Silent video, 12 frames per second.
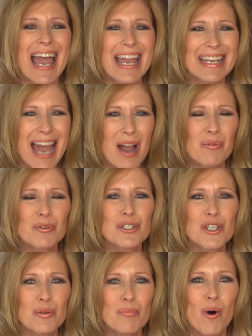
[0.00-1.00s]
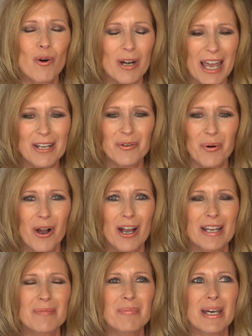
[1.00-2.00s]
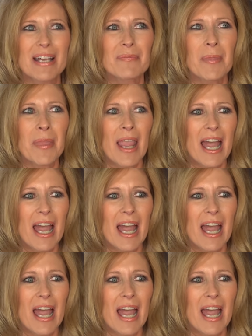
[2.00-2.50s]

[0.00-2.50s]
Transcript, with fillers: and I will do more later on, but